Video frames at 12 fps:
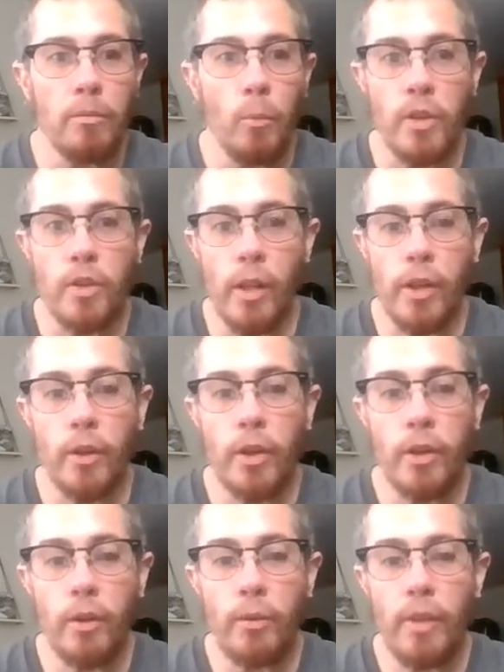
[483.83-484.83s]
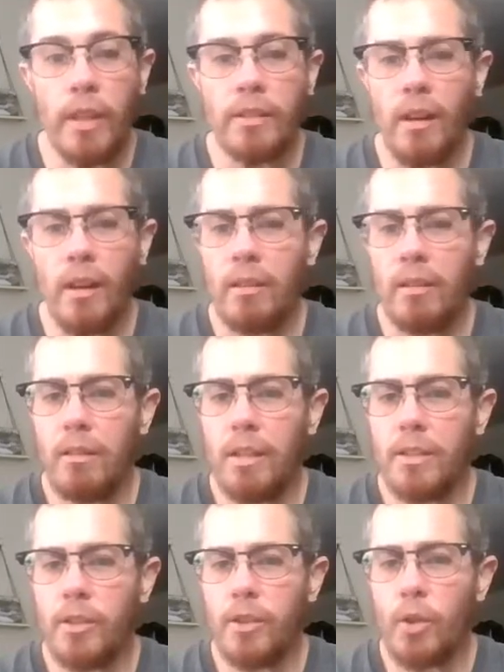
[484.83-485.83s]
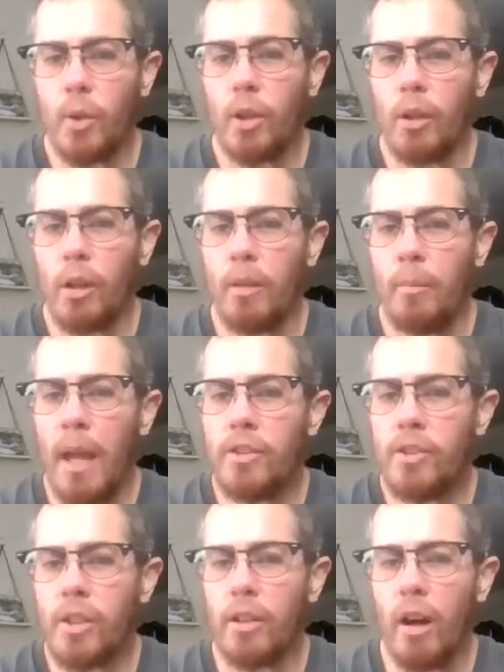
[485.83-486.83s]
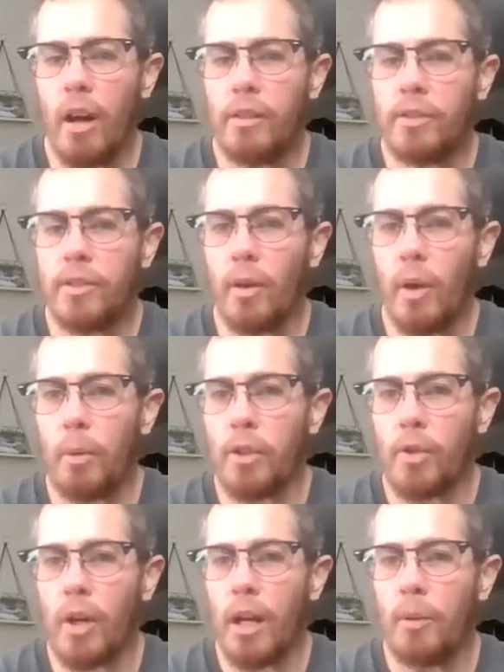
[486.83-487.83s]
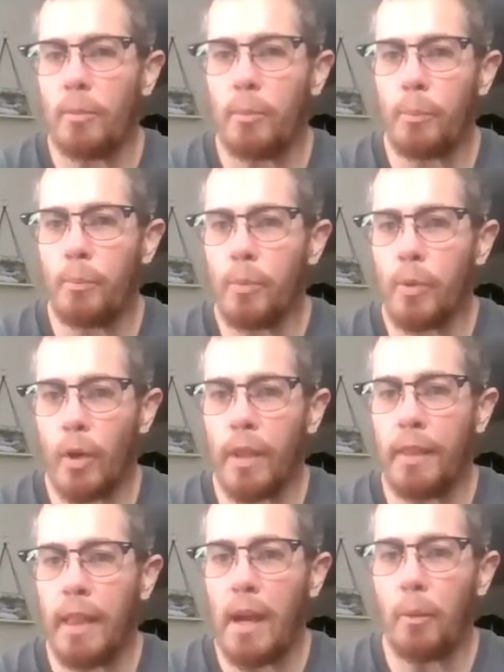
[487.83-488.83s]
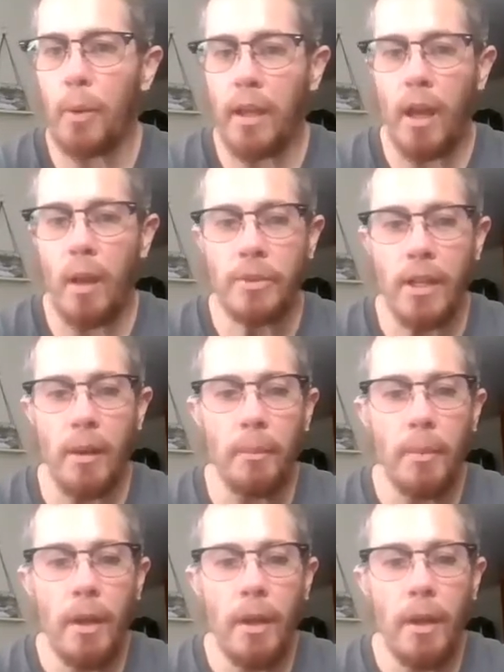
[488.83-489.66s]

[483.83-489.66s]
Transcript: watch later queue that's on it's a tutorial on the magic knot so i'm going to try learning that when it comes up